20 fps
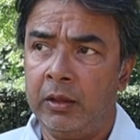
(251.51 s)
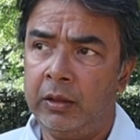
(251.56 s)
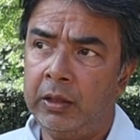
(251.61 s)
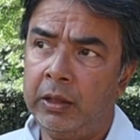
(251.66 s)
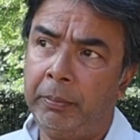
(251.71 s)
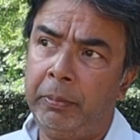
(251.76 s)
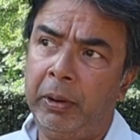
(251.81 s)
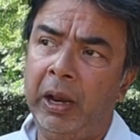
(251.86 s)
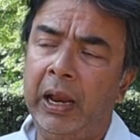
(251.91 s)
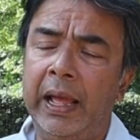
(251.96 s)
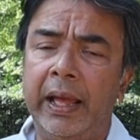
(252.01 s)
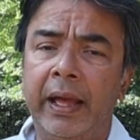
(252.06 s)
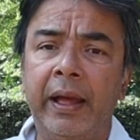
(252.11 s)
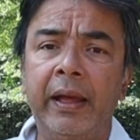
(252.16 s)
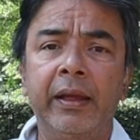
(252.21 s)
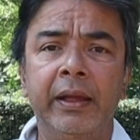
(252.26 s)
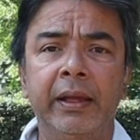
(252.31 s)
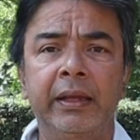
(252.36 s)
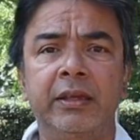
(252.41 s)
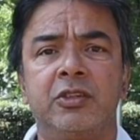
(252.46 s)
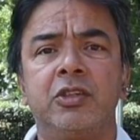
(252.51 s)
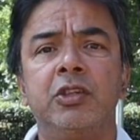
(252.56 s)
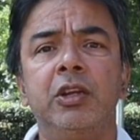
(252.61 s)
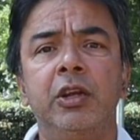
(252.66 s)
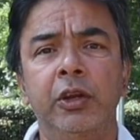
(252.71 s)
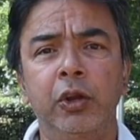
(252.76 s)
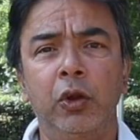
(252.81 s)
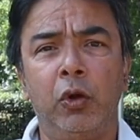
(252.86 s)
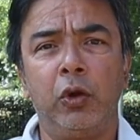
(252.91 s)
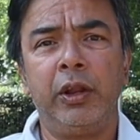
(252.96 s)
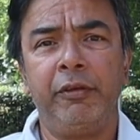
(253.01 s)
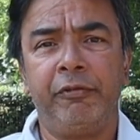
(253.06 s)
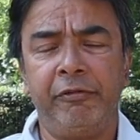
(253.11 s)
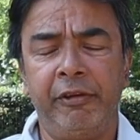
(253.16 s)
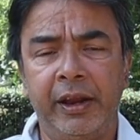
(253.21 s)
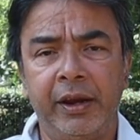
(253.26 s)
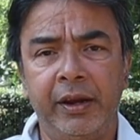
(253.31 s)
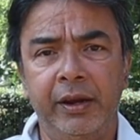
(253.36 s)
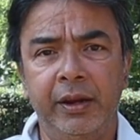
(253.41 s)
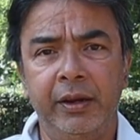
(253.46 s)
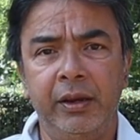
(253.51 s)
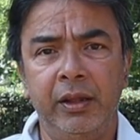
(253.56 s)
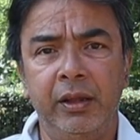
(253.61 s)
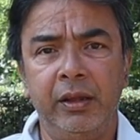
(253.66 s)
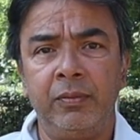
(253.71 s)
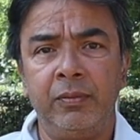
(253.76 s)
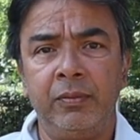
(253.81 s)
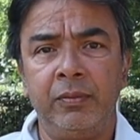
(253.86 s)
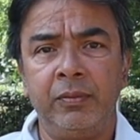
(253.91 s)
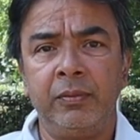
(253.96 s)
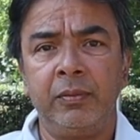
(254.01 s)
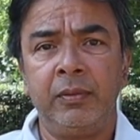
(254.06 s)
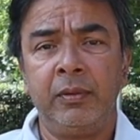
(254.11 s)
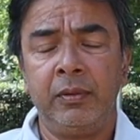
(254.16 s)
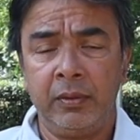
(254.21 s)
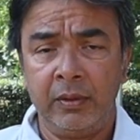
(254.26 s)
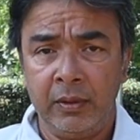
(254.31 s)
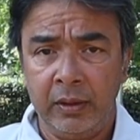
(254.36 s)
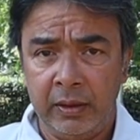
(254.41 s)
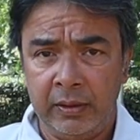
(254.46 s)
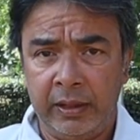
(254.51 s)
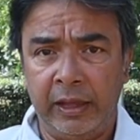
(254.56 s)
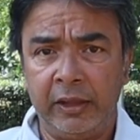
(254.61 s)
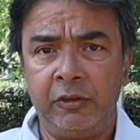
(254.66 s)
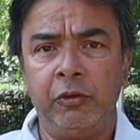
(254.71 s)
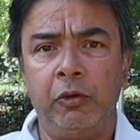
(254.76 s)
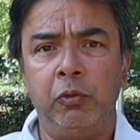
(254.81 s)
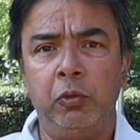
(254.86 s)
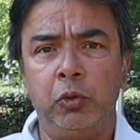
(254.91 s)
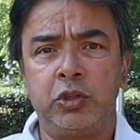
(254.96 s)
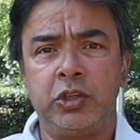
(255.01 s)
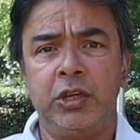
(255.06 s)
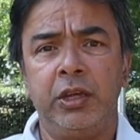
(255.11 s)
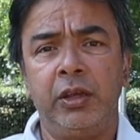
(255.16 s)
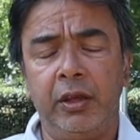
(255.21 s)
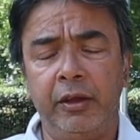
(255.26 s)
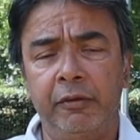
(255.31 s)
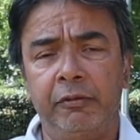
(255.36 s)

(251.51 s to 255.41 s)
the player is not affected. Thanks for watching.